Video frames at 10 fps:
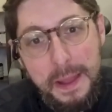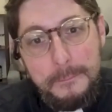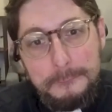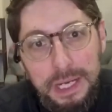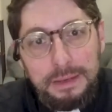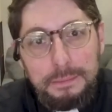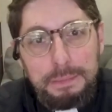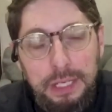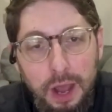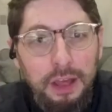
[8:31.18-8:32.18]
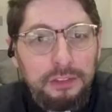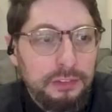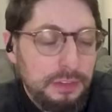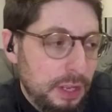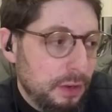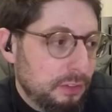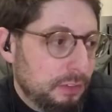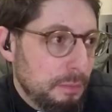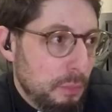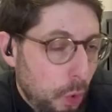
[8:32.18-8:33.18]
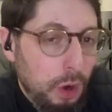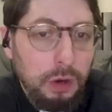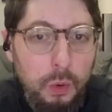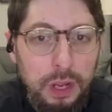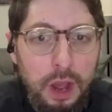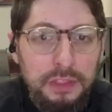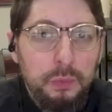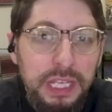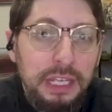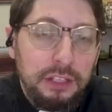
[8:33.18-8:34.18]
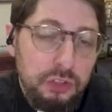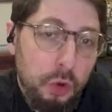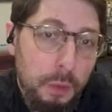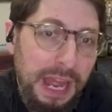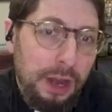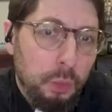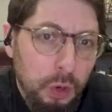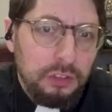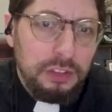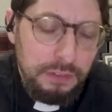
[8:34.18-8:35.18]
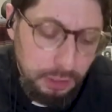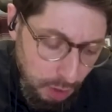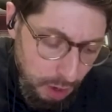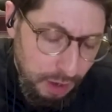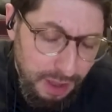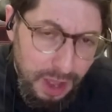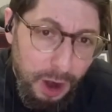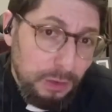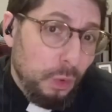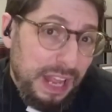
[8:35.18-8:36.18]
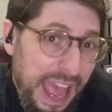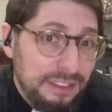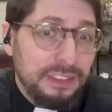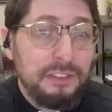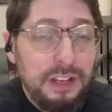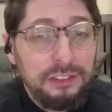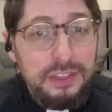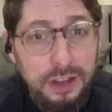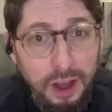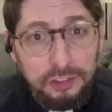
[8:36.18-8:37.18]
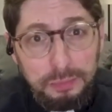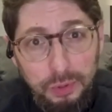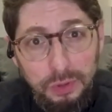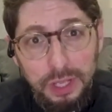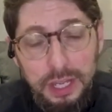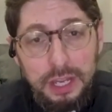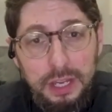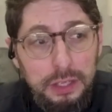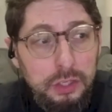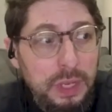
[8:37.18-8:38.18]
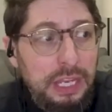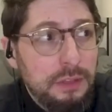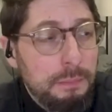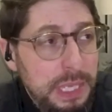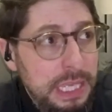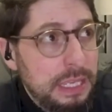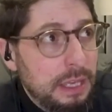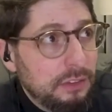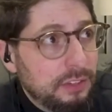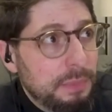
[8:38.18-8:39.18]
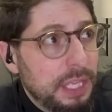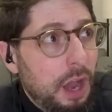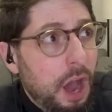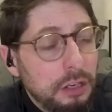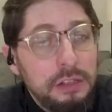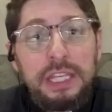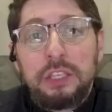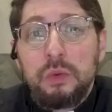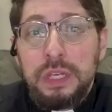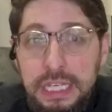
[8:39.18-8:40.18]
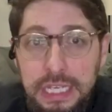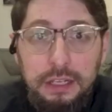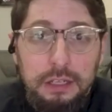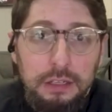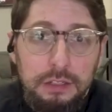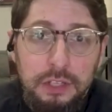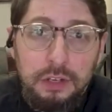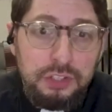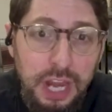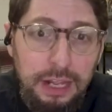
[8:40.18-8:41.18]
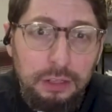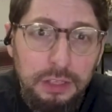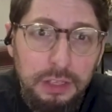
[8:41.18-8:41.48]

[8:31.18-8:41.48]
But because there is more going on than we can control by our works of the law, our Lord has given us the gospel. You get to be something utterly unique to your child.